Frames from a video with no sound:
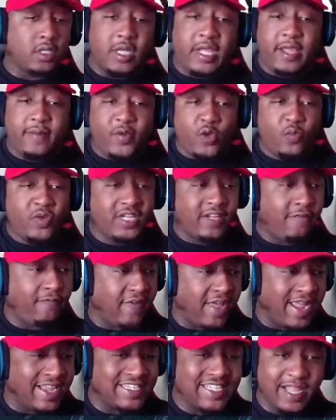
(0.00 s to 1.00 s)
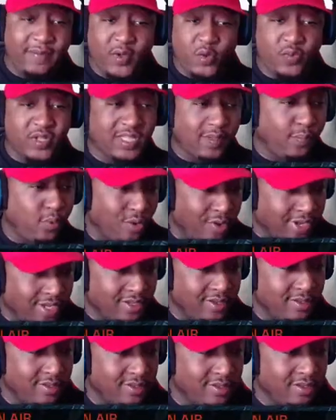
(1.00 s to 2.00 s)
Hit me with the facts. Hit me with the
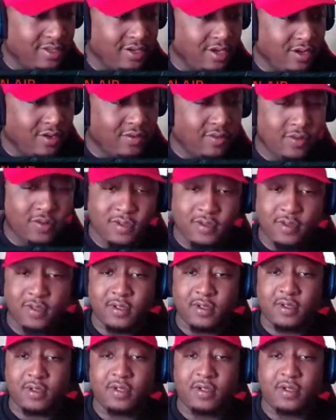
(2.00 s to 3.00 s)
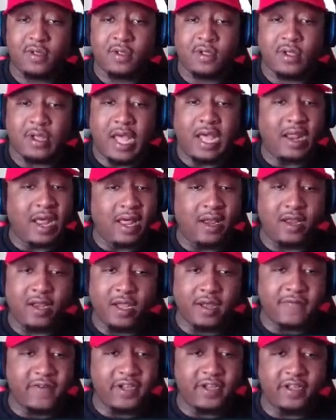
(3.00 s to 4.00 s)
point. You know, I, I
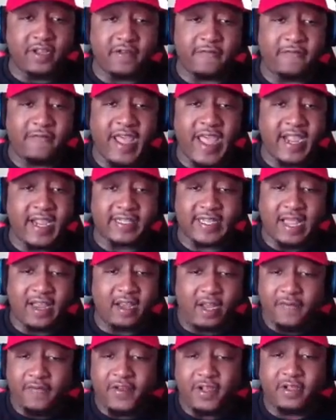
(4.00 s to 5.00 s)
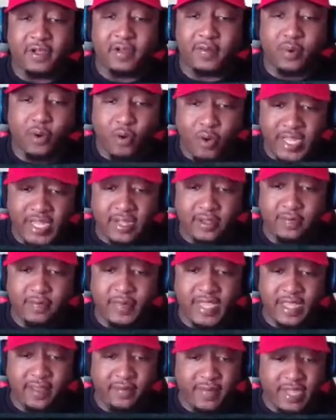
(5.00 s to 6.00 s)
love a good fact. I love a good point
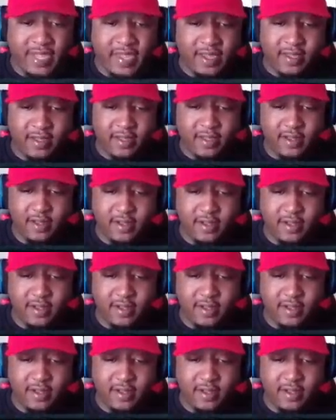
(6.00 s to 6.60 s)
being made.